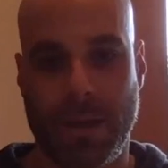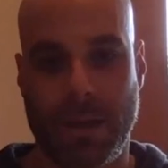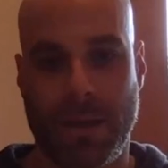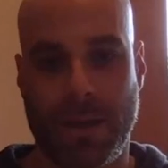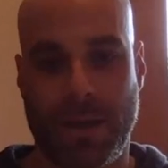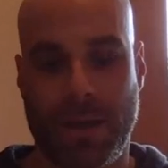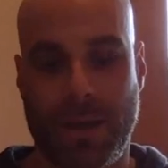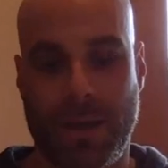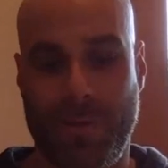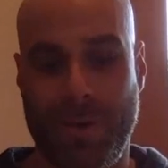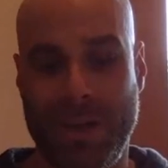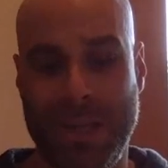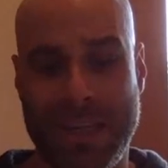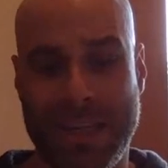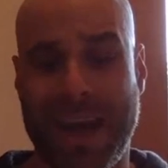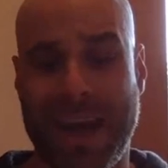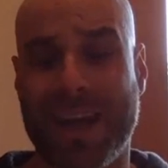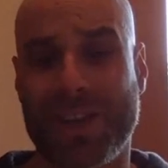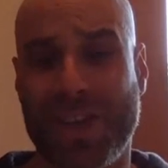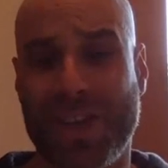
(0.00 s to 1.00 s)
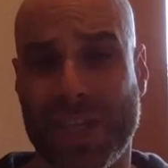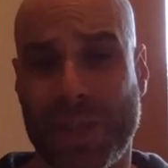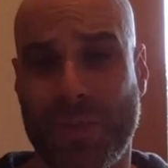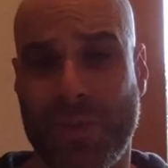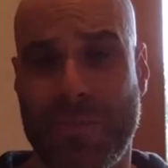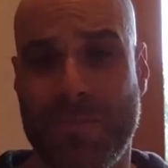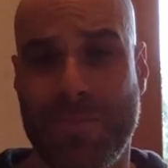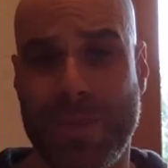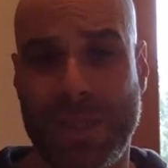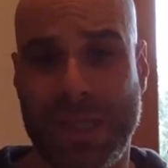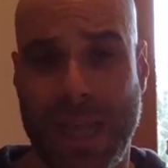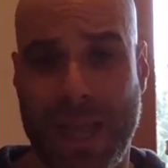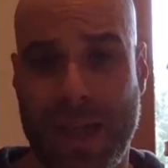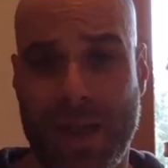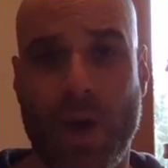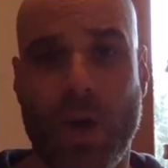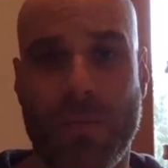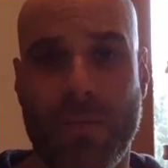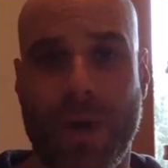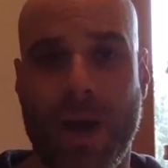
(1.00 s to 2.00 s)
And really not just with
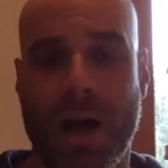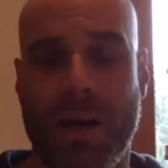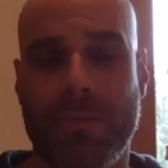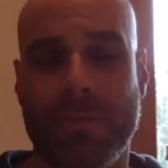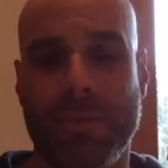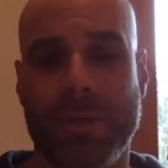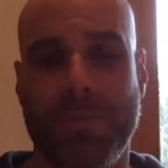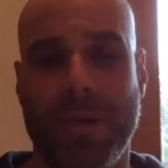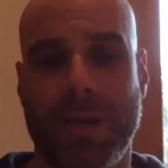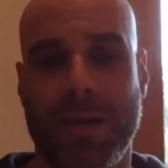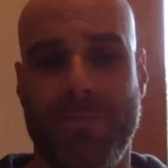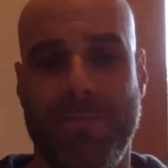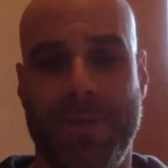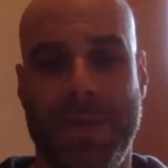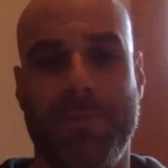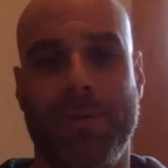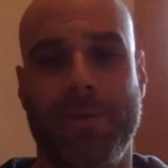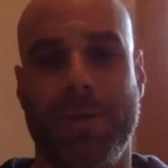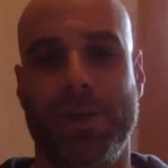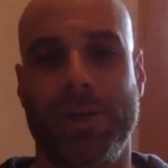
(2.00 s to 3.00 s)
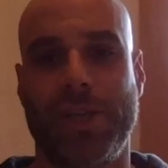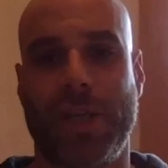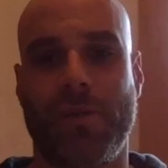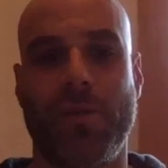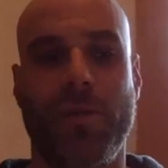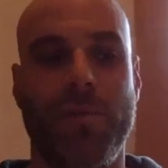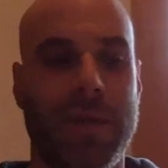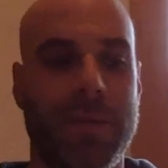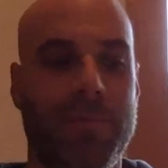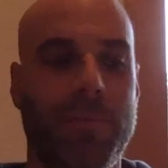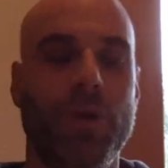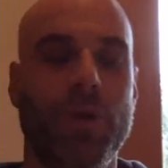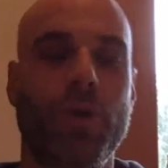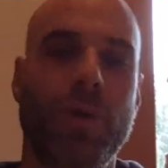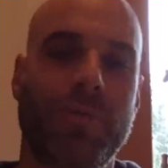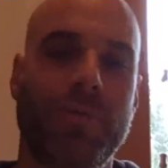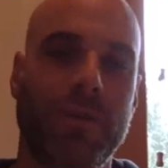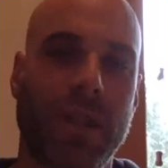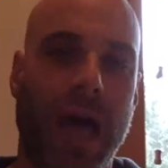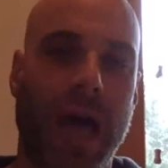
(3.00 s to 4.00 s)
stay-at-home moms, but people in general, people who have
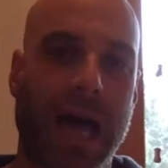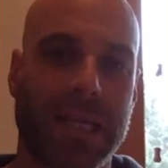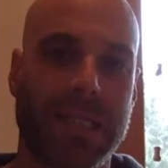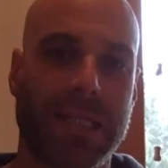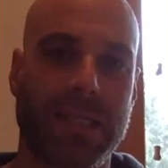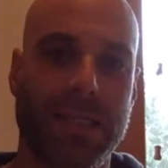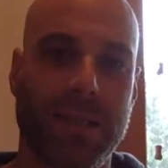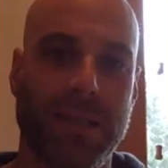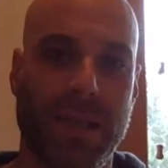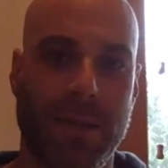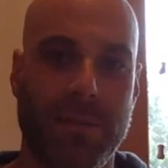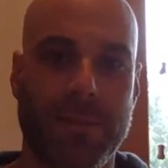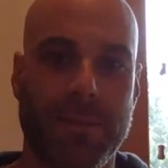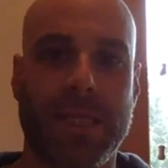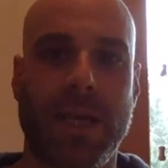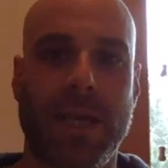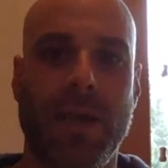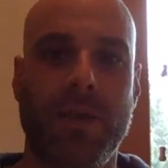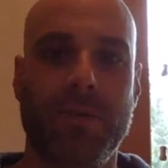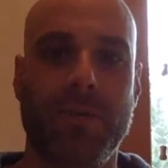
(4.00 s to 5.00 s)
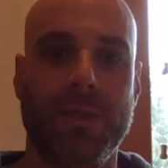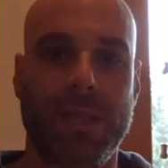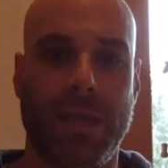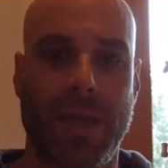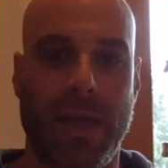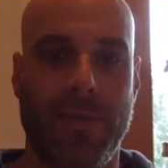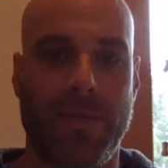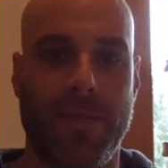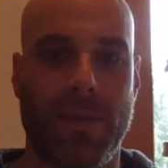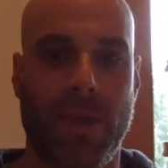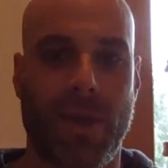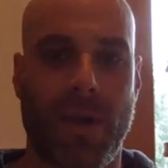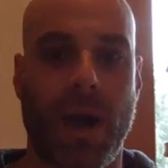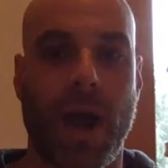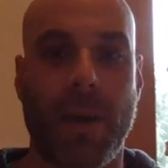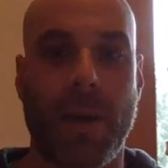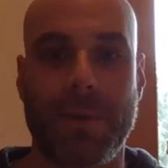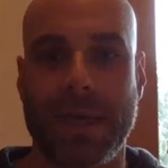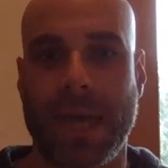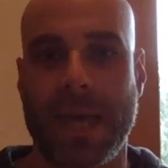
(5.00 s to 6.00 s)
lost themselves in their
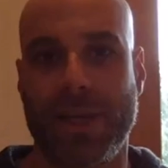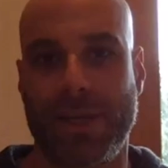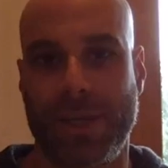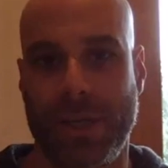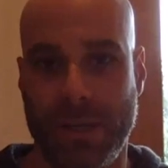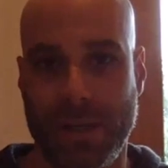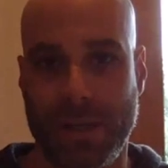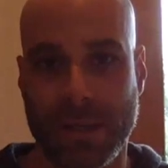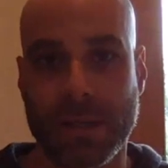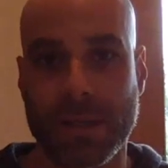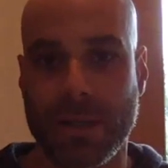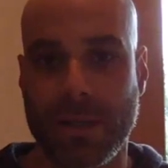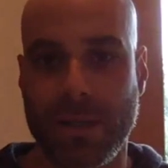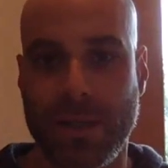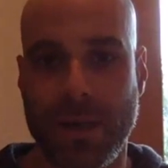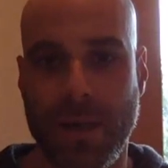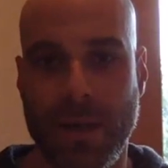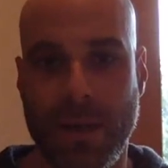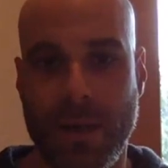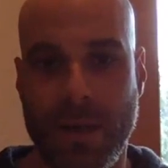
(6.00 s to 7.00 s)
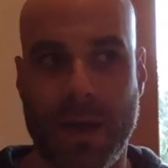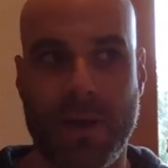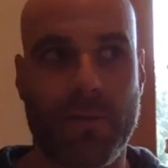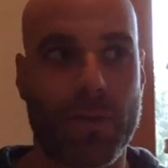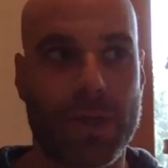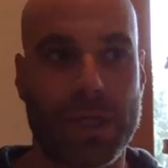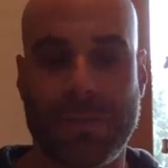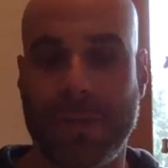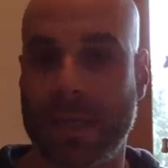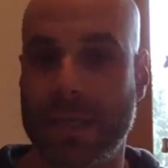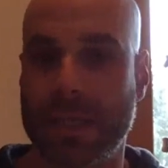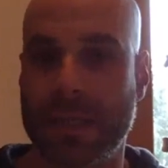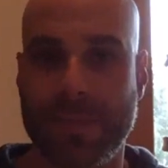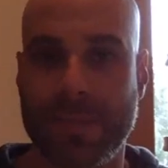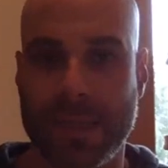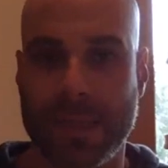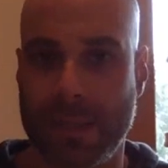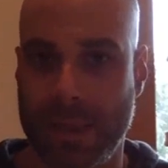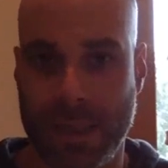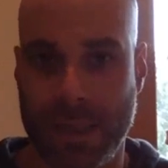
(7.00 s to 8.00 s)
obligations and
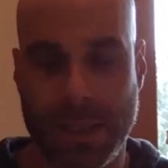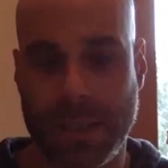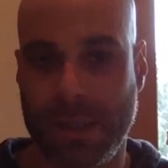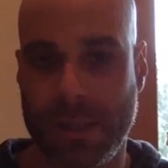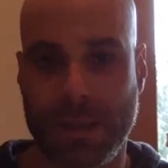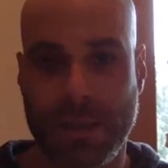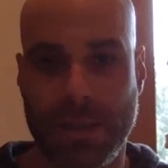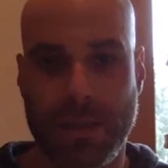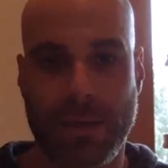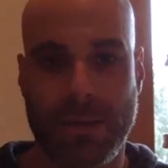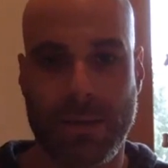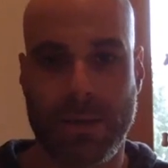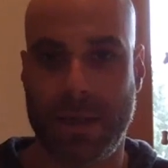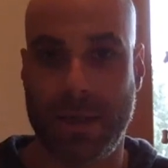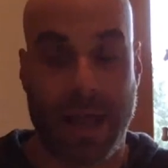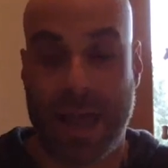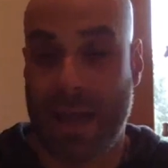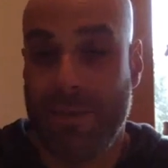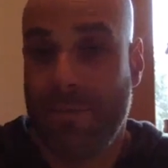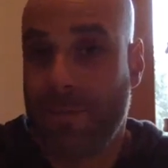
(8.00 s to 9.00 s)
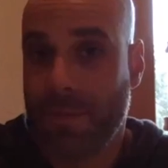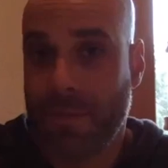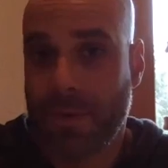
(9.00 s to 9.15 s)
responsibilities in life.